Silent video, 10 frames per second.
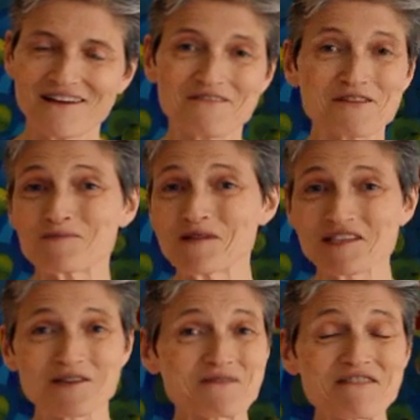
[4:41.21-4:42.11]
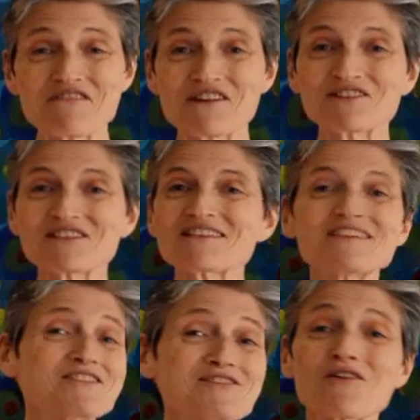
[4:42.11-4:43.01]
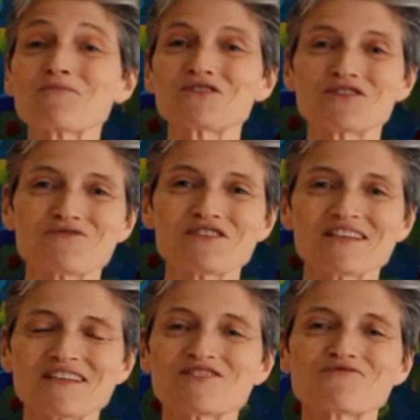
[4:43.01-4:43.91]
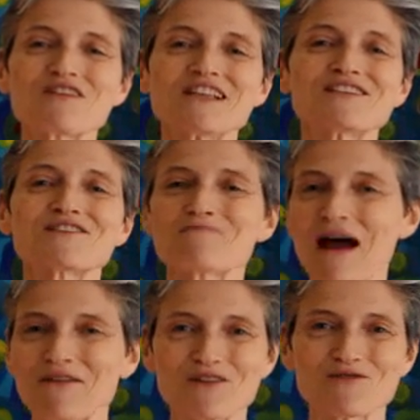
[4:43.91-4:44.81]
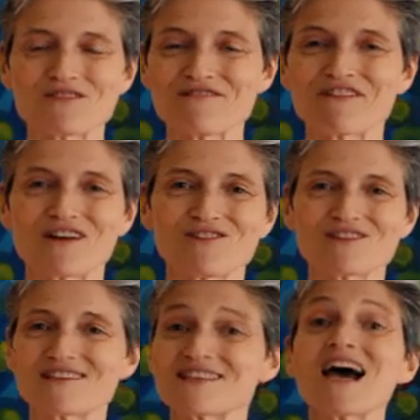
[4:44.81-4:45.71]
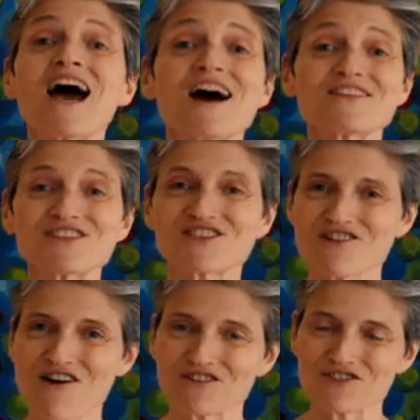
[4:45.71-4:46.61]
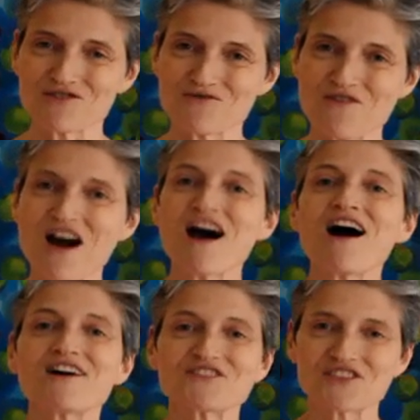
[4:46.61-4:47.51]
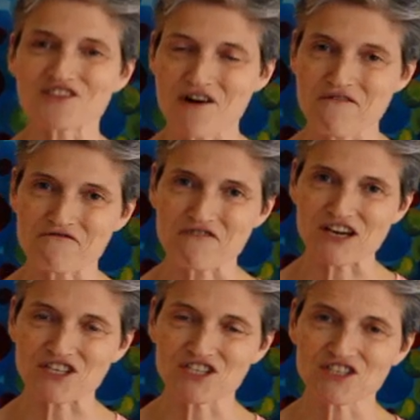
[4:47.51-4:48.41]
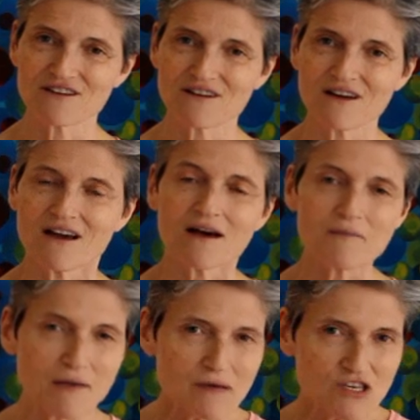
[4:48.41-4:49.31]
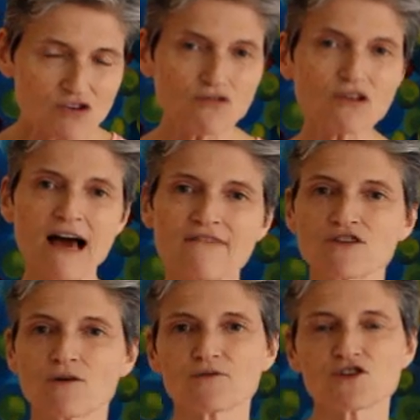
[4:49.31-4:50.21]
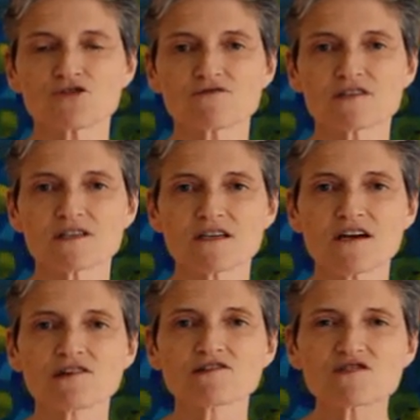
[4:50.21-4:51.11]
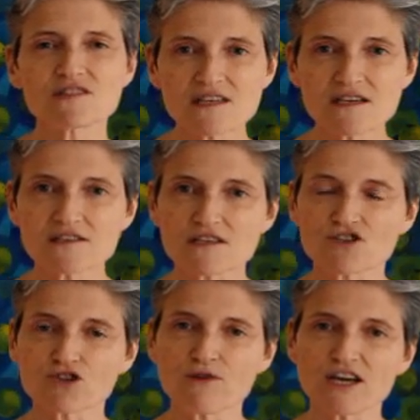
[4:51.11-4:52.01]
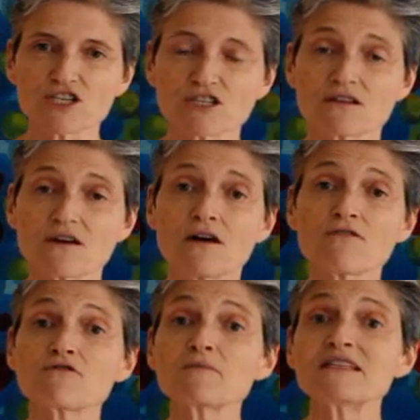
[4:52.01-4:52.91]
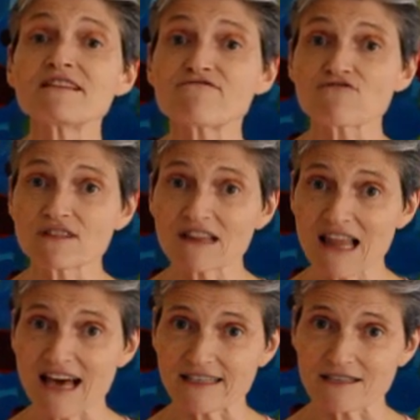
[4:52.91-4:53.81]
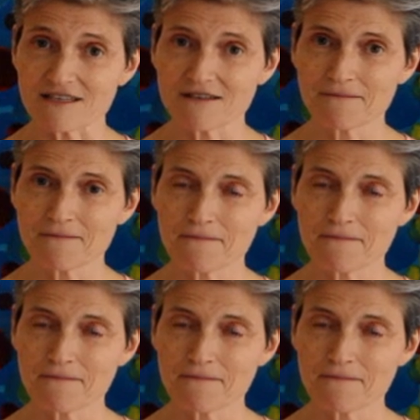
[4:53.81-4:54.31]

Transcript: If there's been some difficulties, it's an opportunity to really surmount those difficulties and start new and start fresh. And maybe you'll have an opportunity to see a situation from a different light.